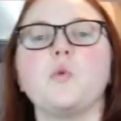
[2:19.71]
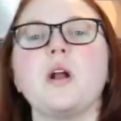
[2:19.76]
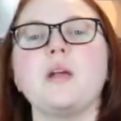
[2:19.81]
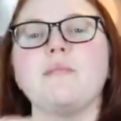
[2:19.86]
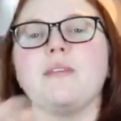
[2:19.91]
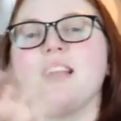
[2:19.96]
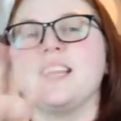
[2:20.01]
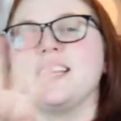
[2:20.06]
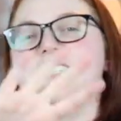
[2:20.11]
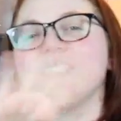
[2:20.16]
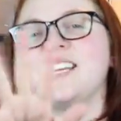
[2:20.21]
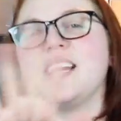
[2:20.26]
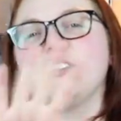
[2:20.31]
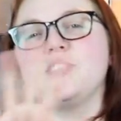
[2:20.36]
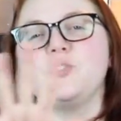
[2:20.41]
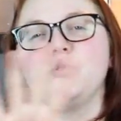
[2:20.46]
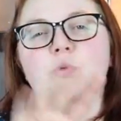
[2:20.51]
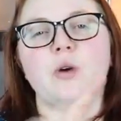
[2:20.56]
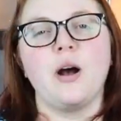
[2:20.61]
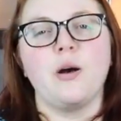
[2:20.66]
20 minutes,
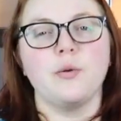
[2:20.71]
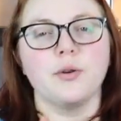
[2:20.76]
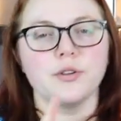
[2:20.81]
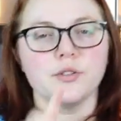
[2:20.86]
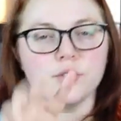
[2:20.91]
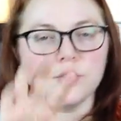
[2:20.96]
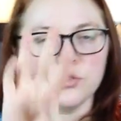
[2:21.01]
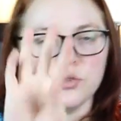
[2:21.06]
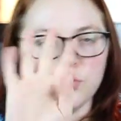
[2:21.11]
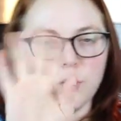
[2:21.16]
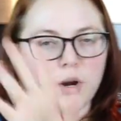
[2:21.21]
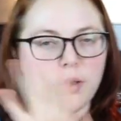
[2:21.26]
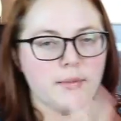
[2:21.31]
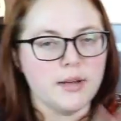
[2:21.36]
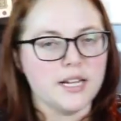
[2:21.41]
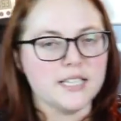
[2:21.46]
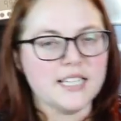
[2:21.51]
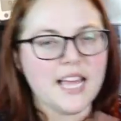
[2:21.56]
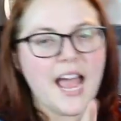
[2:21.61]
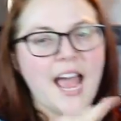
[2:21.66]
not 2 hours. 20
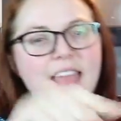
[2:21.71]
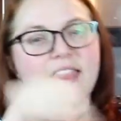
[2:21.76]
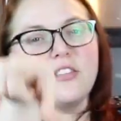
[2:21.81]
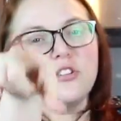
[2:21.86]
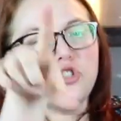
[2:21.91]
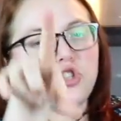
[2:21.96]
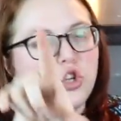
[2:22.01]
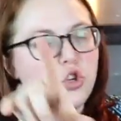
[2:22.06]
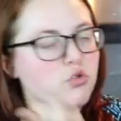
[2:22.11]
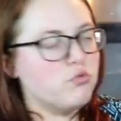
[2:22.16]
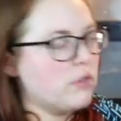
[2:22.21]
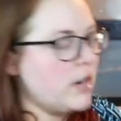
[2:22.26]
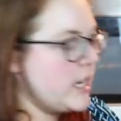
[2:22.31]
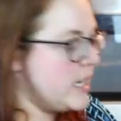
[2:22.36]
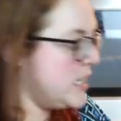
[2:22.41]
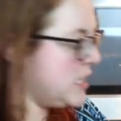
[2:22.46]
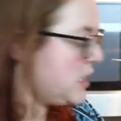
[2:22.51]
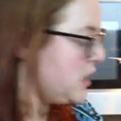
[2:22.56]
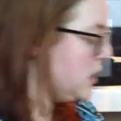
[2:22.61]
minutes. I had the 2 right.